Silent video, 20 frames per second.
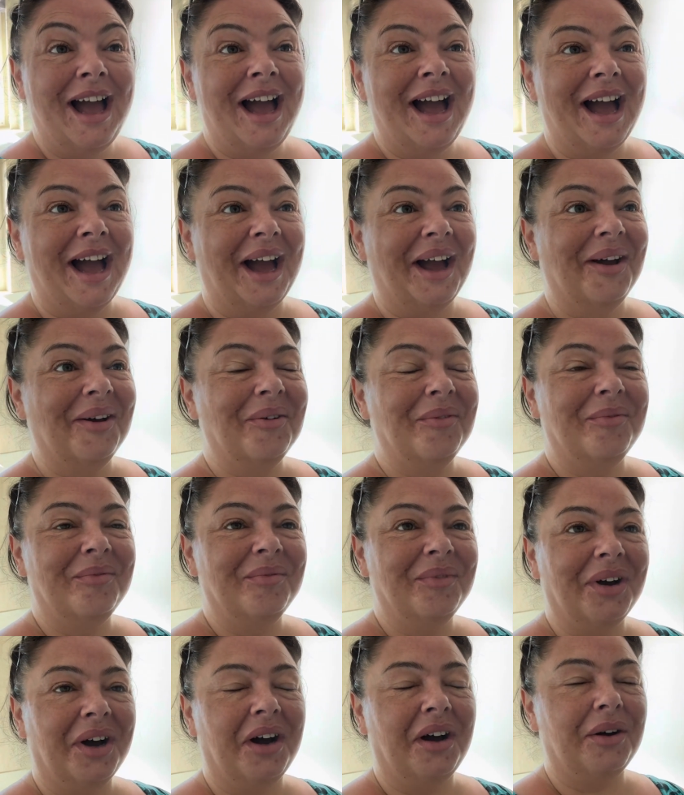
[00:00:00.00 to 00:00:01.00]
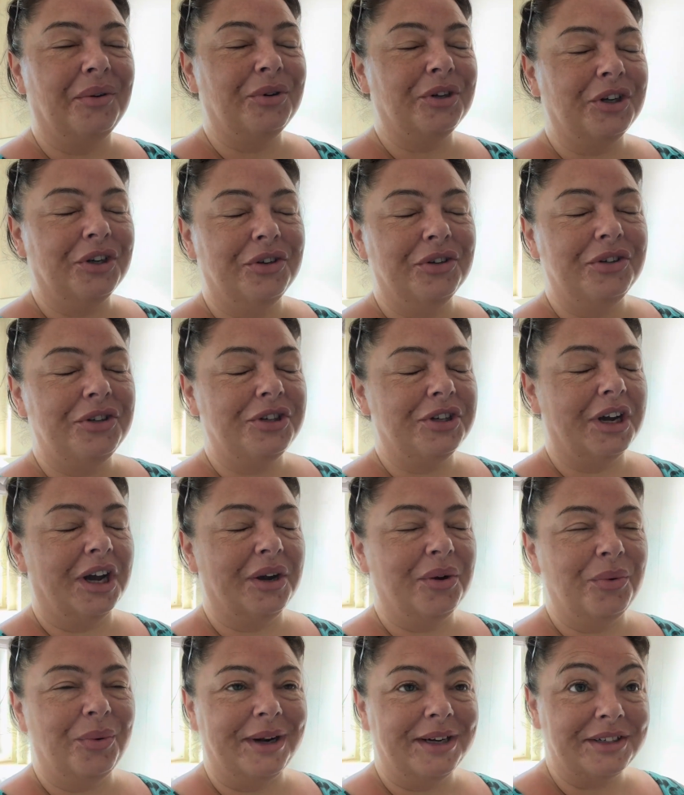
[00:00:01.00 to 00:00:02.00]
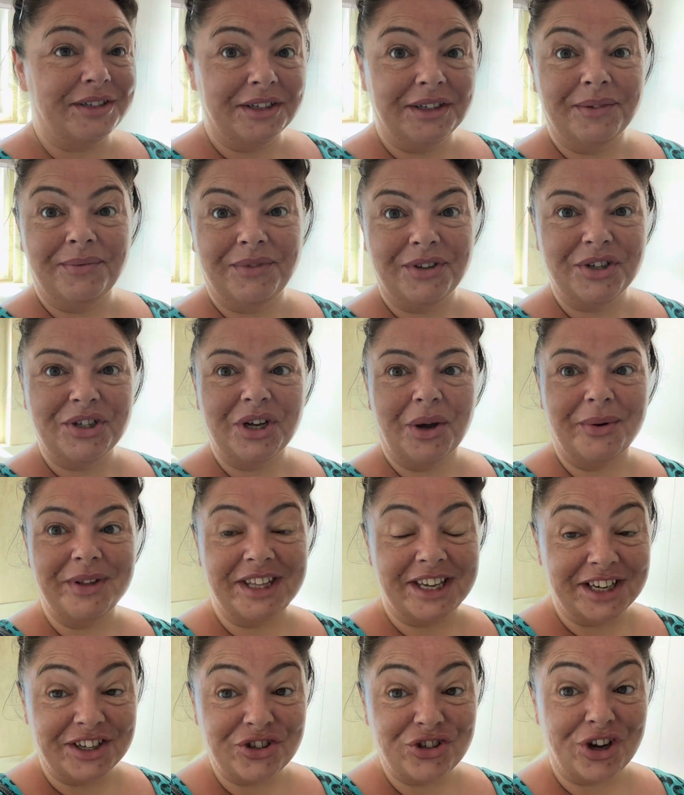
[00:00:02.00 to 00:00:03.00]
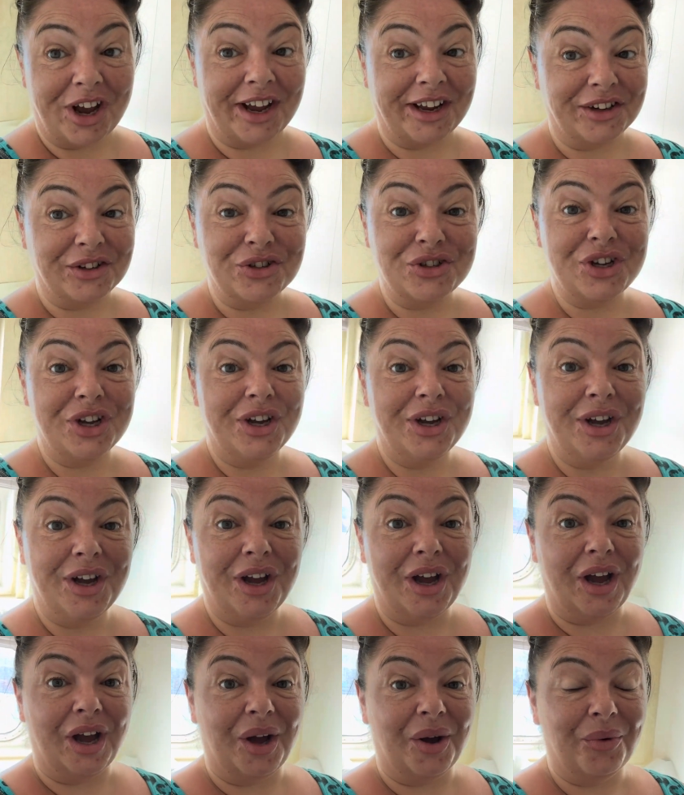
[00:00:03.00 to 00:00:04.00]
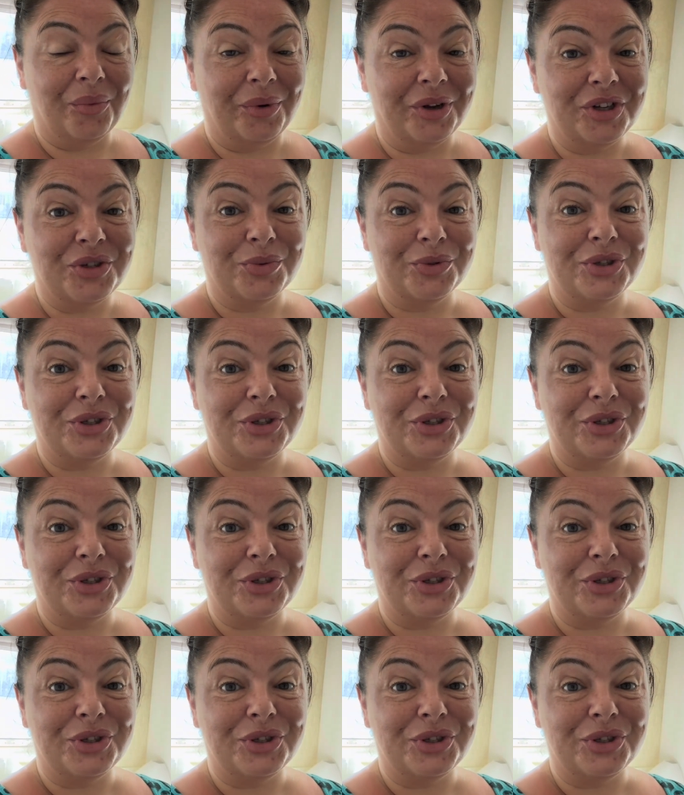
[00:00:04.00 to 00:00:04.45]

oh, what a good show. Went to the show at the Exchange, which was